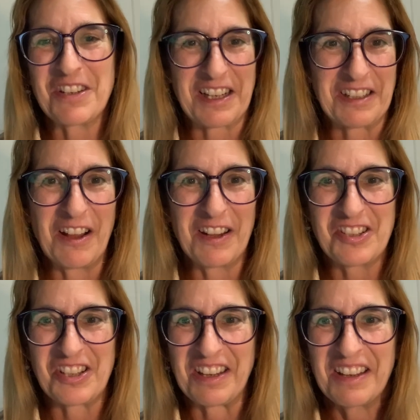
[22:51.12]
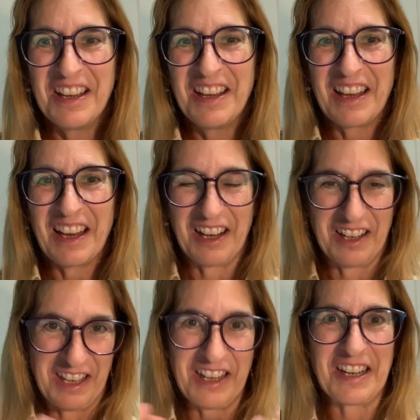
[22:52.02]
technology
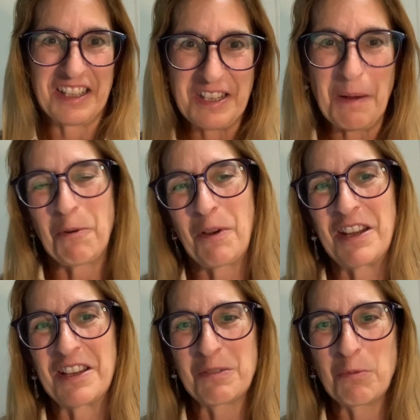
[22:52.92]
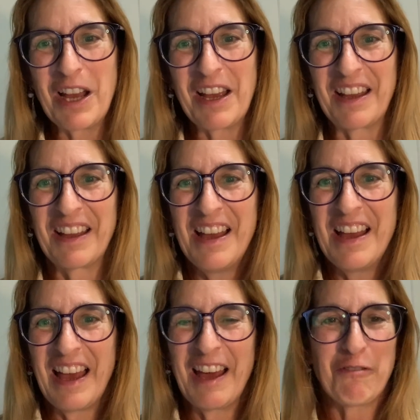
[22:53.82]
in an extemporaneous way,
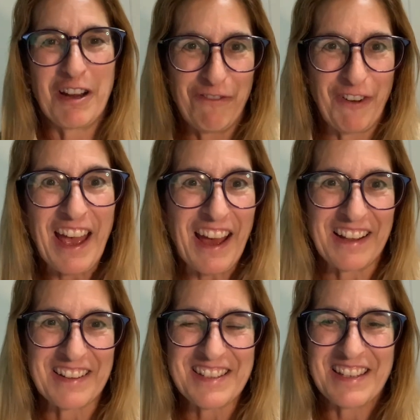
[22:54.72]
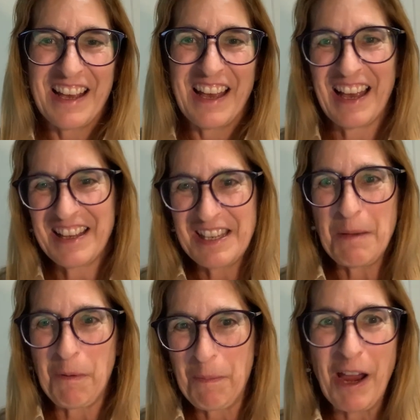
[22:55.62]
and we fans, as he
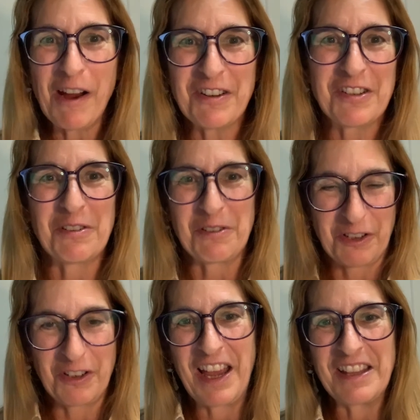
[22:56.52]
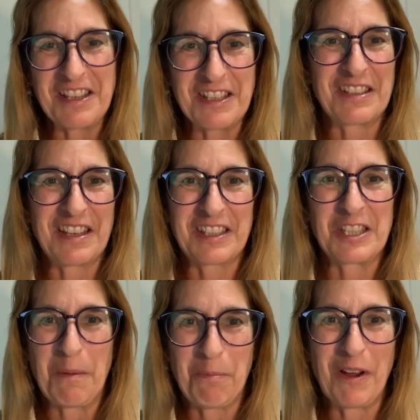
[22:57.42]
prepared to create these
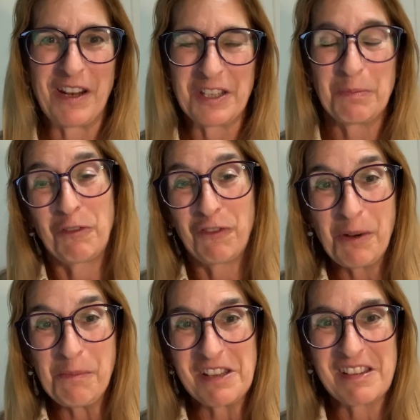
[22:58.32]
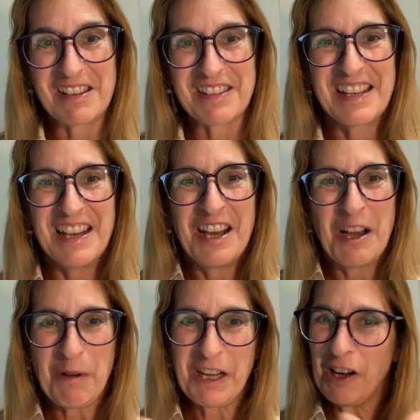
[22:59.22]
extemporaneous performances,
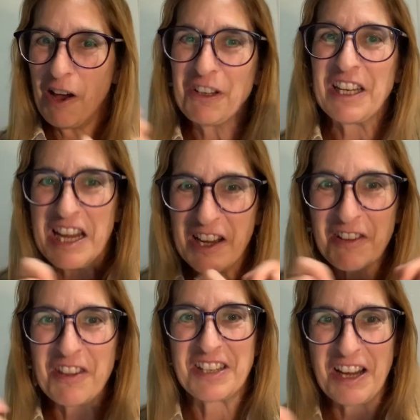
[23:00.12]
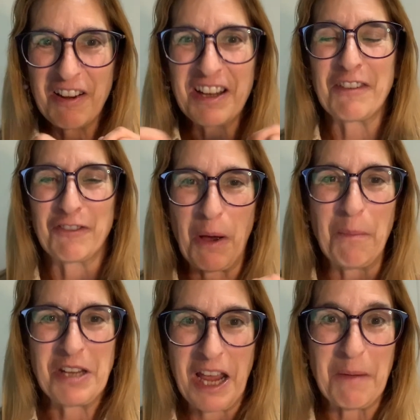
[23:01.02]
we could often hear the tearing of
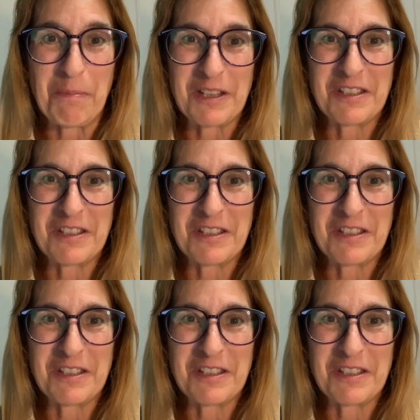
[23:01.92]
gum tape, and